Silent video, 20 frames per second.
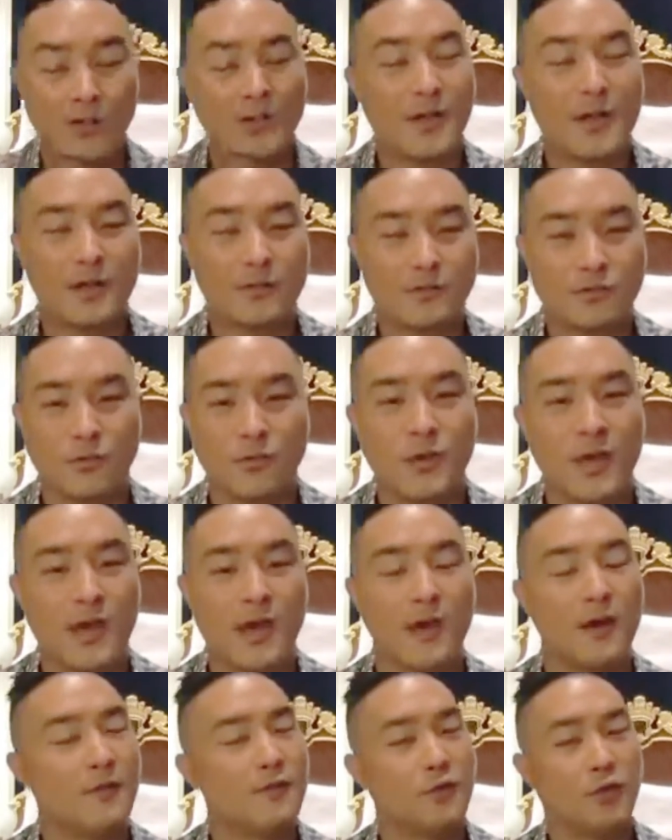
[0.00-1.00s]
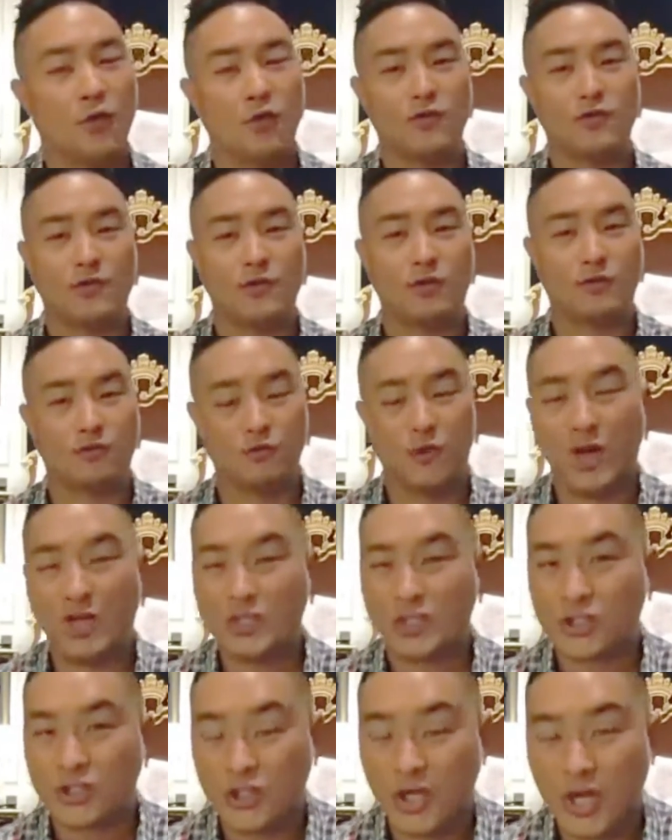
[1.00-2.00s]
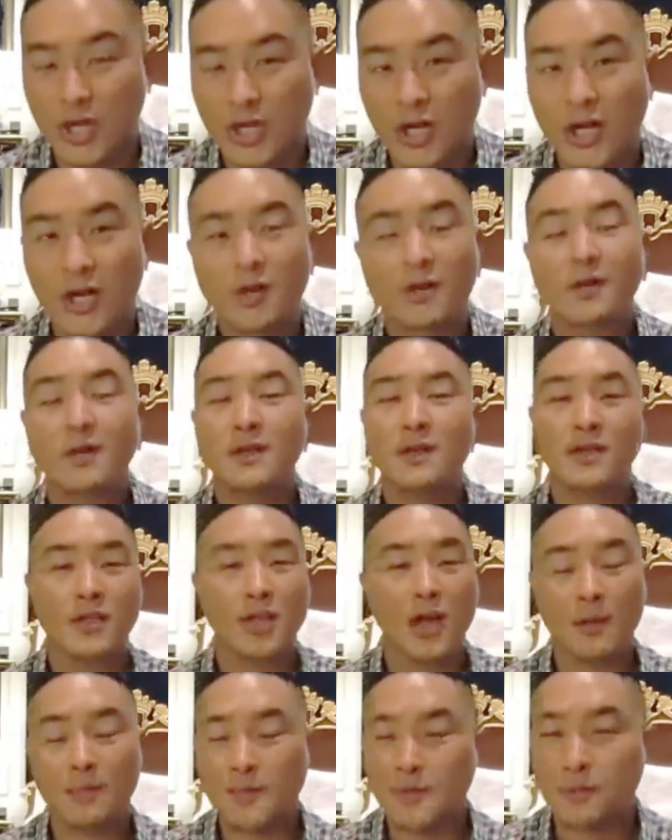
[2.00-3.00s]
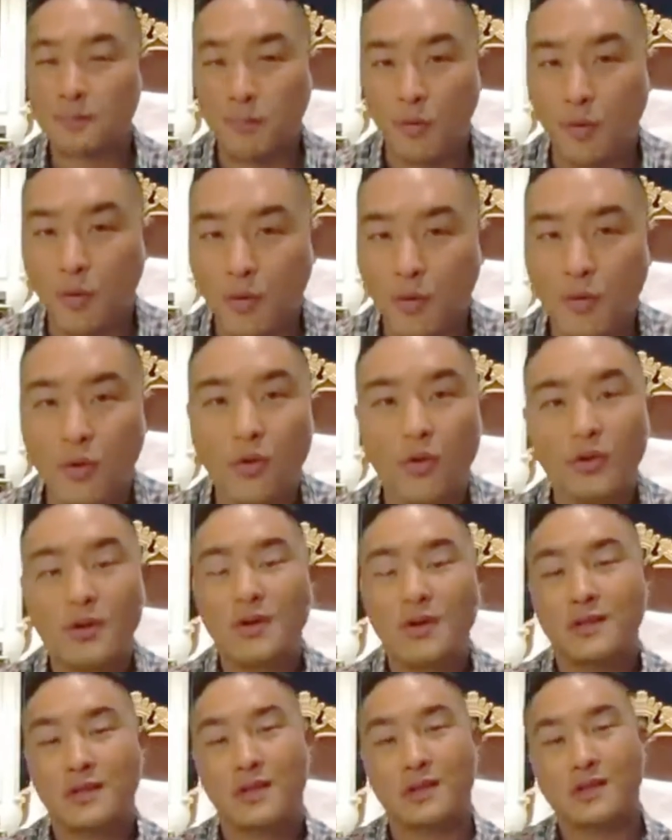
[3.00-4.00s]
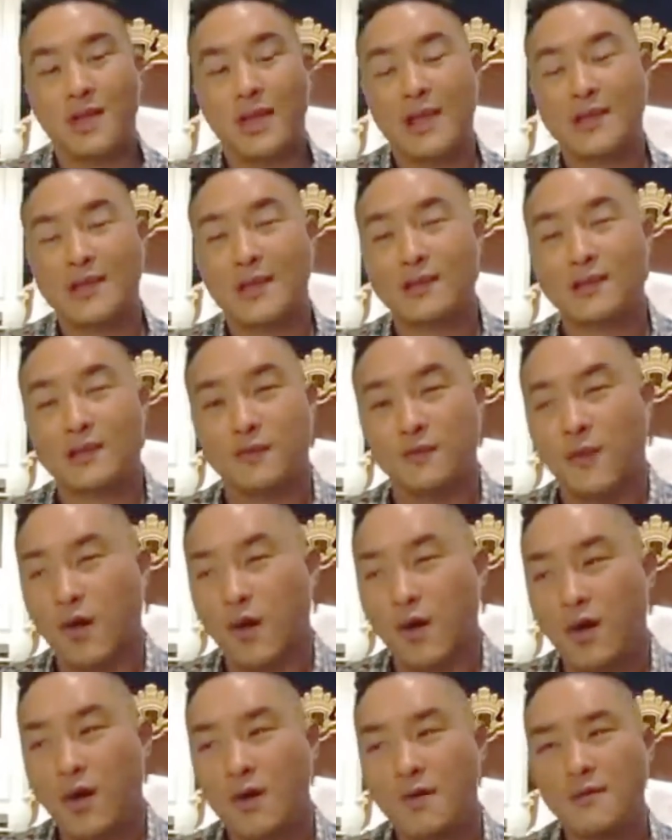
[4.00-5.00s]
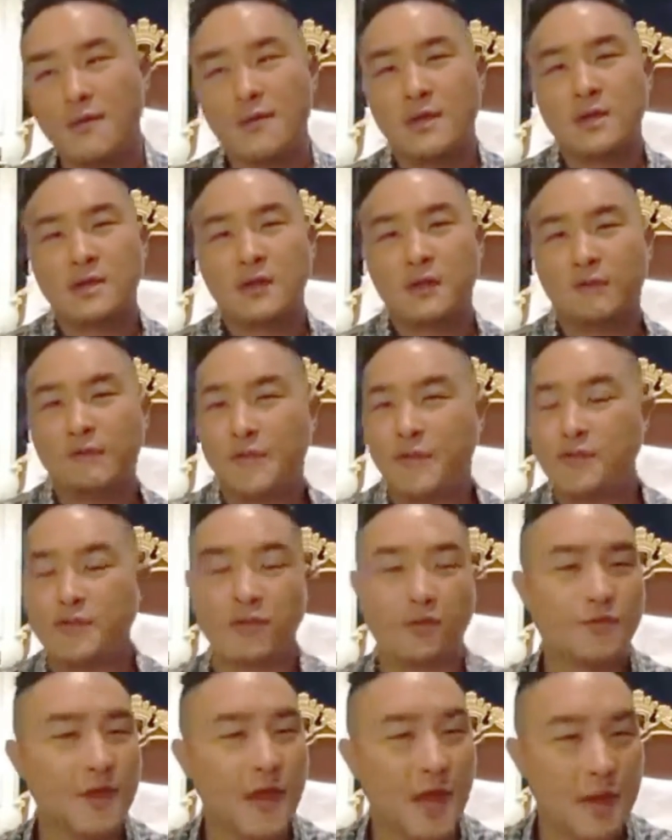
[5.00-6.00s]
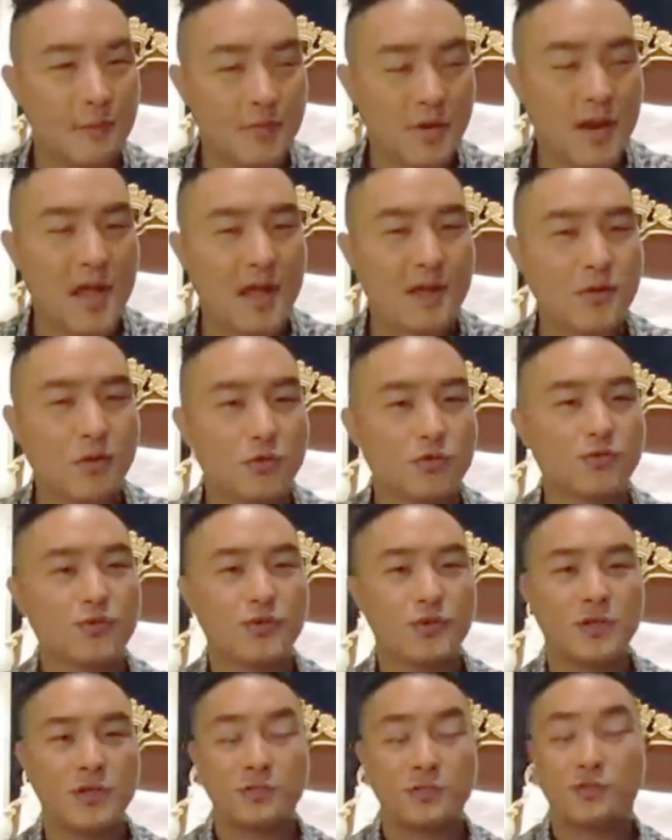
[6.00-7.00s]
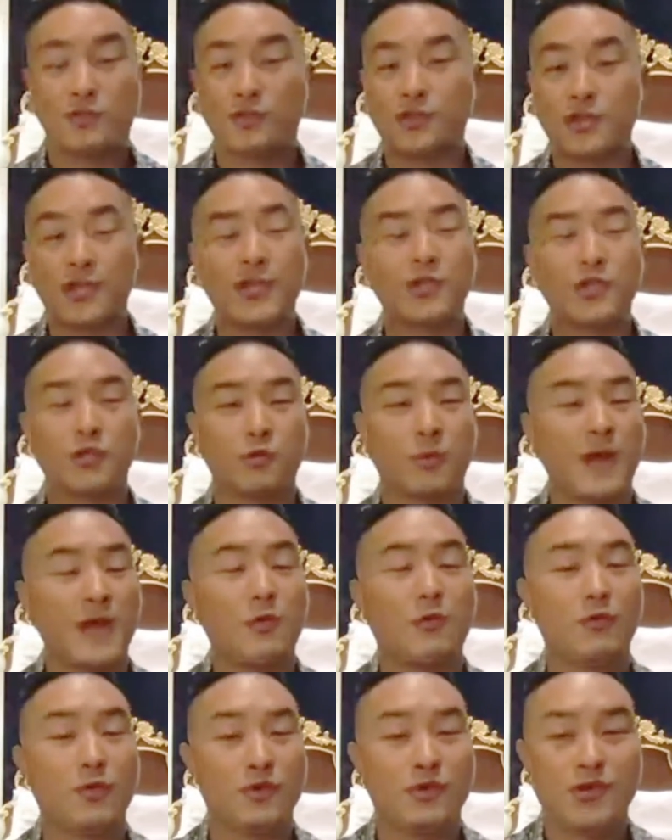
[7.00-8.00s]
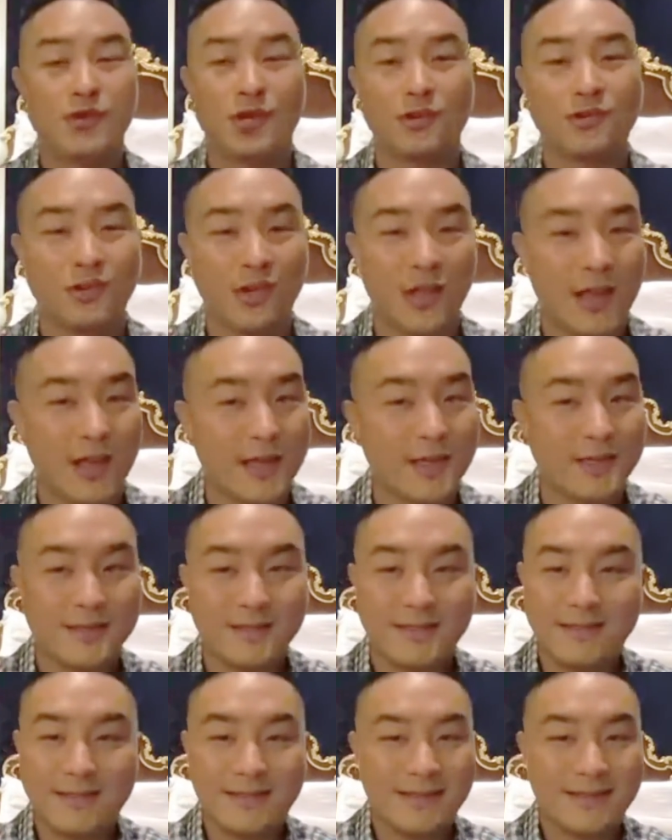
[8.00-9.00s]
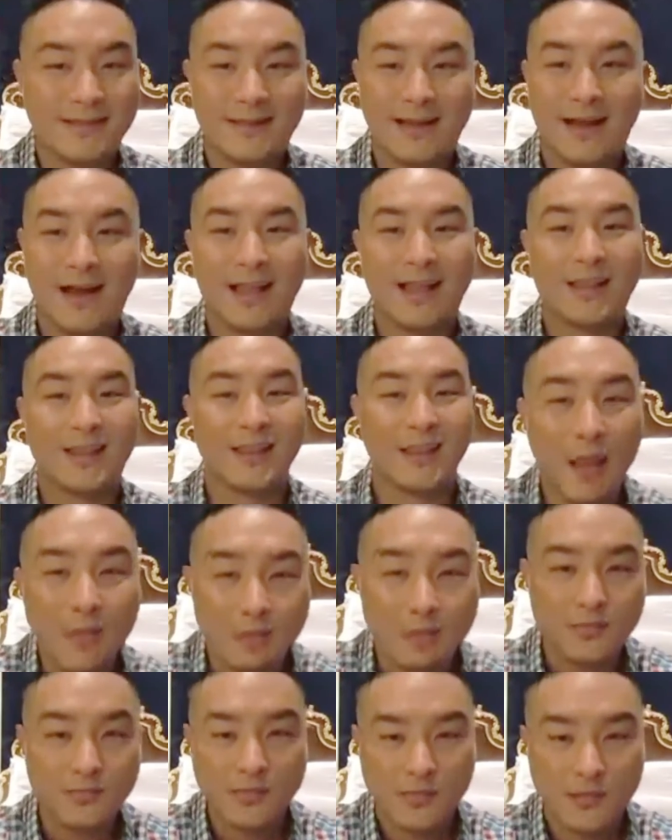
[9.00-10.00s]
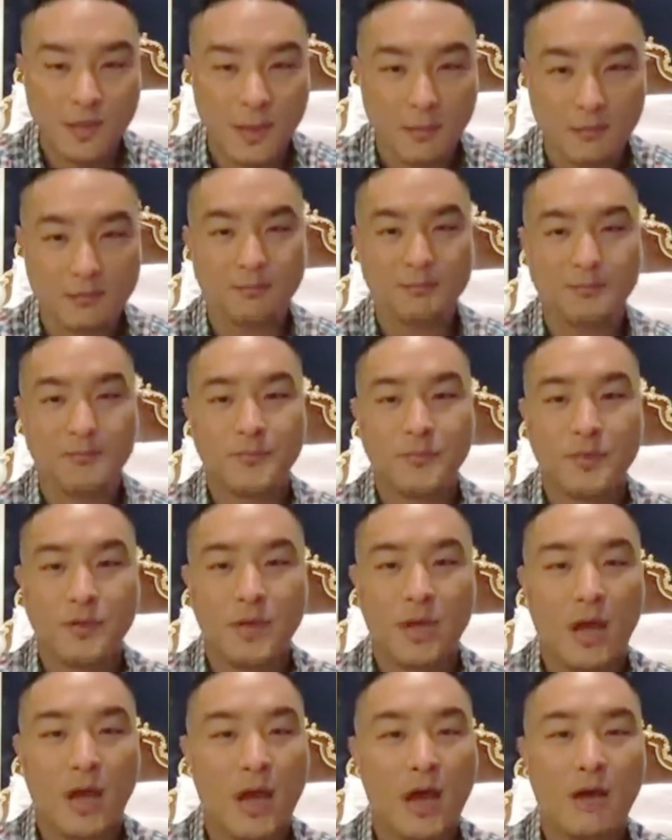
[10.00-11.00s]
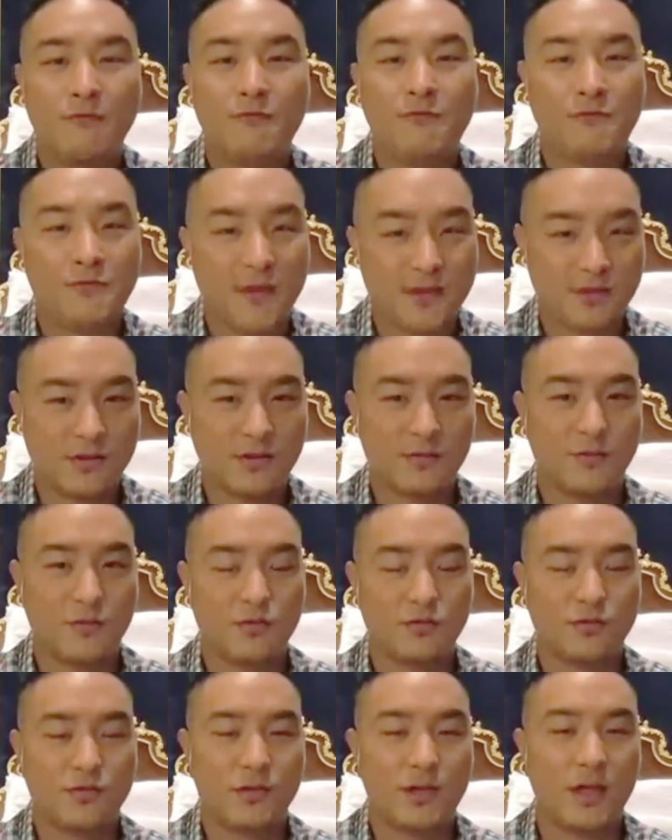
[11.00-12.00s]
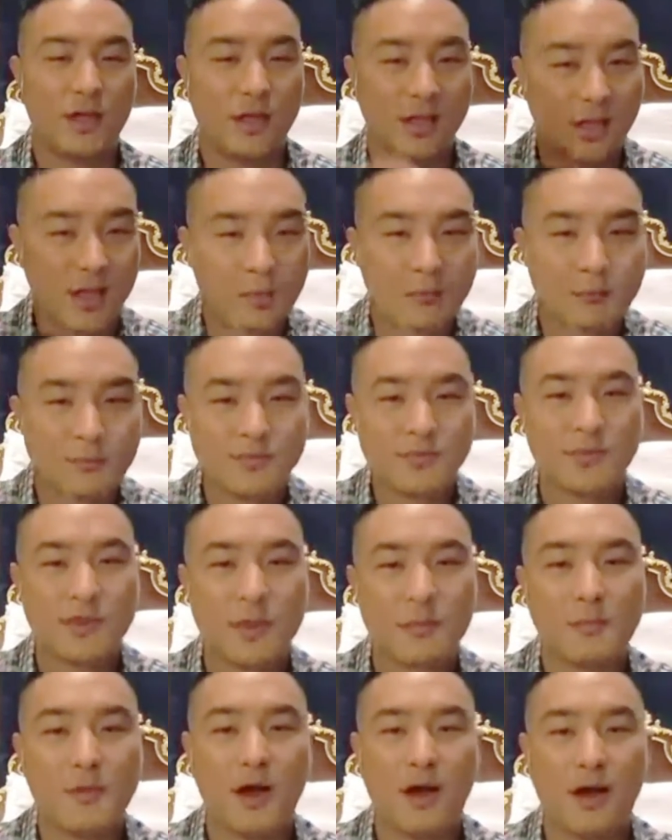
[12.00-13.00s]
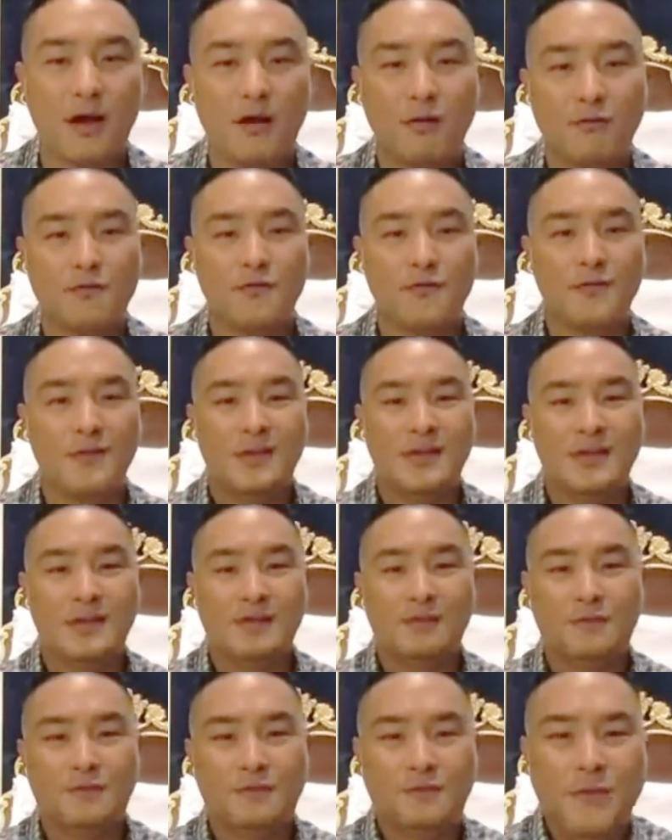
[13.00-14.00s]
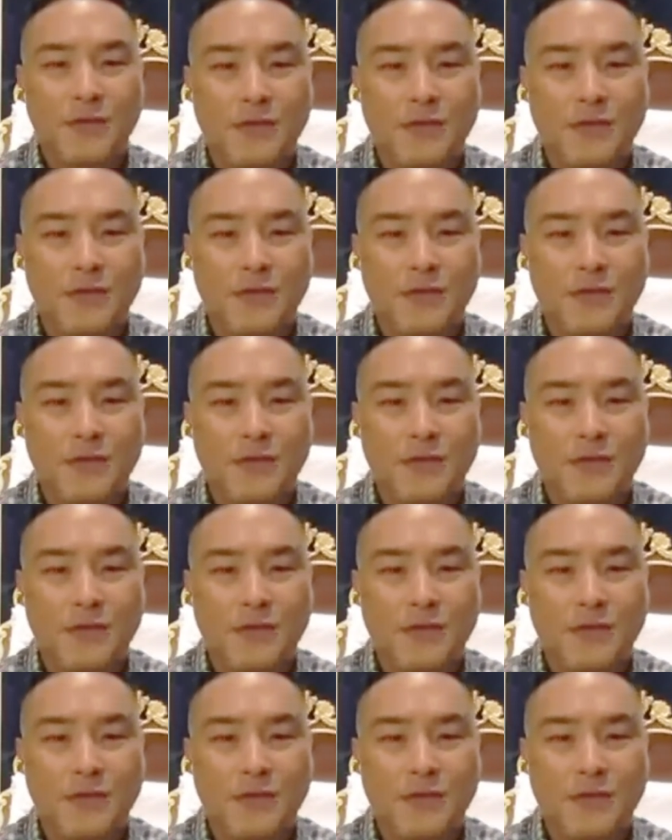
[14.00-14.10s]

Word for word: of holidays. Okay, of course, there was Rosh Hashanah, Yom Kippur, the 10 days of awe, the Feast of Tabernacles. So Tishrei was just like a lump sum of festivals, a lump sum of